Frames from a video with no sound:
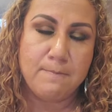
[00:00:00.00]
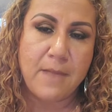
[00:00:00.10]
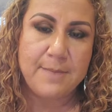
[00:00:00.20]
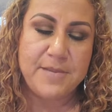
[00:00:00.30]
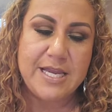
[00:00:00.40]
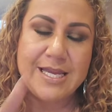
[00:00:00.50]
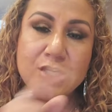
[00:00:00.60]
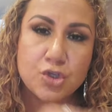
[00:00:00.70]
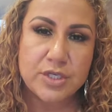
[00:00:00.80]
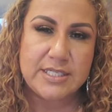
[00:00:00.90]
might be
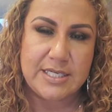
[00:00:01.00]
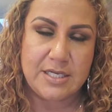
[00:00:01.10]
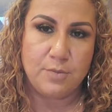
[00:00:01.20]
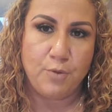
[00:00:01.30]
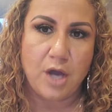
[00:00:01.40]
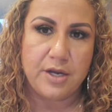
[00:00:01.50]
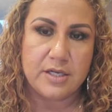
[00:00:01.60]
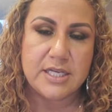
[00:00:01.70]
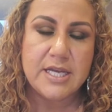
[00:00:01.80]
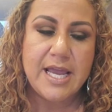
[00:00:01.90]
interested in the
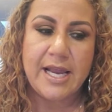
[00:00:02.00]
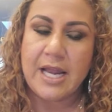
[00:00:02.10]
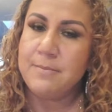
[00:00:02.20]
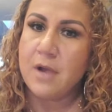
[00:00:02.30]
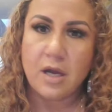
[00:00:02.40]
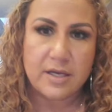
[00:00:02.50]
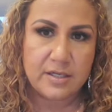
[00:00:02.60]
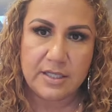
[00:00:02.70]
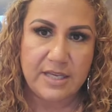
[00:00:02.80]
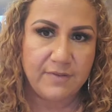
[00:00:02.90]
product. And I'm not going
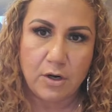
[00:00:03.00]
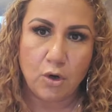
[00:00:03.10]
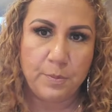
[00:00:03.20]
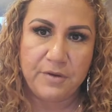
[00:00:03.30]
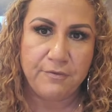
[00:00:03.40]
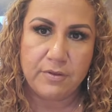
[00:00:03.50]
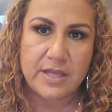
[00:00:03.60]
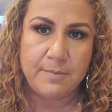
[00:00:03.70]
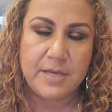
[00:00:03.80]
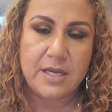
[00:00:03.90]
to leave it open for
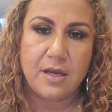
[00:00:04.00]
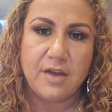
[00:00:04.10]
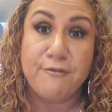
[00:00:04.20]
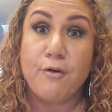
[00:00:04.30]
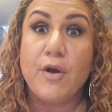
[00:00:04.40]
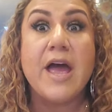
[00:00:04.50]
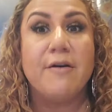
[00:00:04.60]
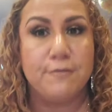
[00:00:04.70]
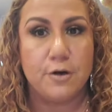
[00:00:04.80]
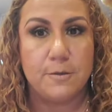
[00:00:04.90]
them
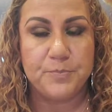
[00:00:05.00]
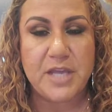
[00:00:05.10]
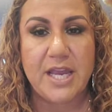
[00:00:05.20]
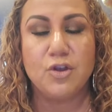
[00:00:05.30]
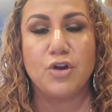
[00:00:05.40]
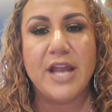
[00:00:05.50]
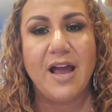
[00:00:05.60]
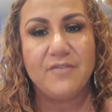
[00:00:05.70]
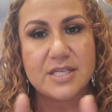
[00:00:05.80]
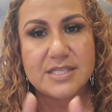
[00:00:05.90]
forever. Okay, they're going to
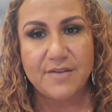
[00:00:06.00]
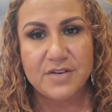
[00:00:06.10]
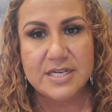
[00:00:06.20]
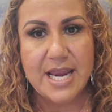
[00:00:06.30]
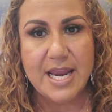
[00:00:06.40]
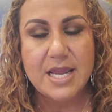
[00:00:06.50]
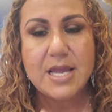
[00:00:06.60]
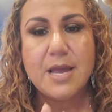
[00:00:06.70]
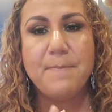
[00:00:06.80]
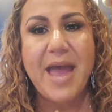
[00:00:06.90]
have a 7-day
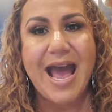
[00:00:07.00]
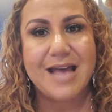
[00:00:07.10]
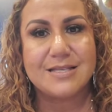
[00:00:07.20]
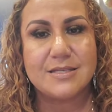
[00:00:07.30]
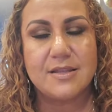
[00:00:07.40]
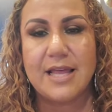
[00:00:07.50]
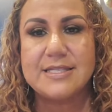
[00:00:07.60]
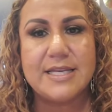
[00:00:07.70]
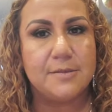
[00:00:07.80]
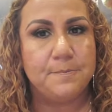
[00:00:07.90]
pass.
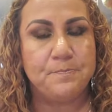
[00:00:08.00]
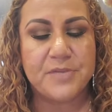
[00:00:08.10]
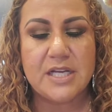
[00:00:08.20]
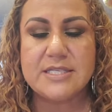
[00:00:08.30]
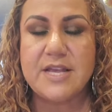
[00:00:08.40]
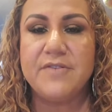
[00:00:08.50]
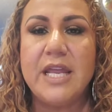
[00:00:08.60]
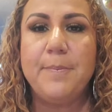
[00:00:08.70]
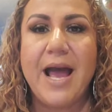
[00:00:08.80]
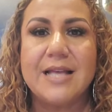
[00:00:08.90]
That's it. A
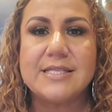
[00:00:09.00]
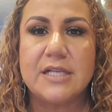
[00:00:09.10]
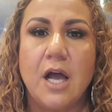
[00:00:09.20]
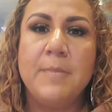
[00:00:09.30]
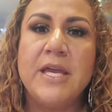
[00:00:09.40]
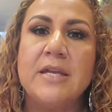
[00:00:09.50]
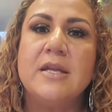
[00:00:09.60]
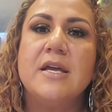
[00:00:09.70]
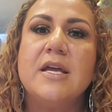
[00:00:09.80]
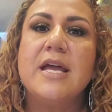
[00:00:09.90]
7-day pass to come in
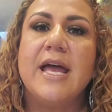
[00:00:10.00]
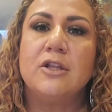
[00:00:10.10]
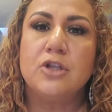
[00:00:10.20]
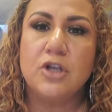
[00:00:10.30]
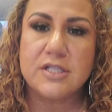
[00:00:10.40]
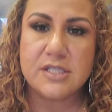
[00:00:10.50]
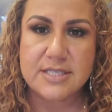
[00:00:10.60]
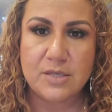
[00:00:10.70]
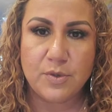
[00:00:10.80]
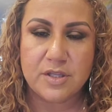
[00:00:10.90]
and look to
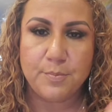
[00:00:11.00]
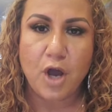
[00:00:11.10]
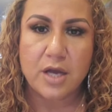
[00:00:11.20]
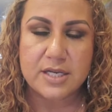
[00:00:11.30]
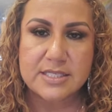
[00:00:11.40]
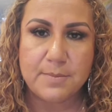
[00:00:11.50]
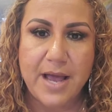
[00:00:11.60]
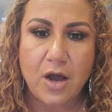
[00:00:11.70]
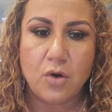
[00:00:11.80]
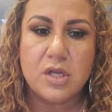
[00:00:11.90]
see what the product's
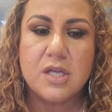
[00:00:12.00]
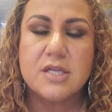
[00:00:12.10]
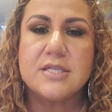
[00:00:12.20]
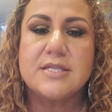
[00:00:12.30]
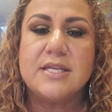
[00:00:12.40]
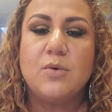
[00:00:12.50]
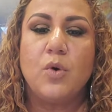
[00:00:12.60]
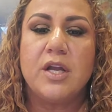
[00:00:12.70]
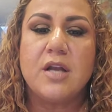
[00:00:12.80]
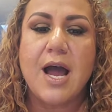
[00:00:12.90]
about, to see
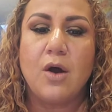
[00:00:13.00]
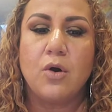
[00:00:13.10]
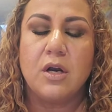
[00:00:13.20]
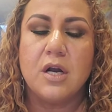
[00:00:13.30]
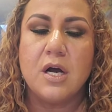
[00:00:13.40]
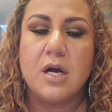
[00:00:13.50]
what our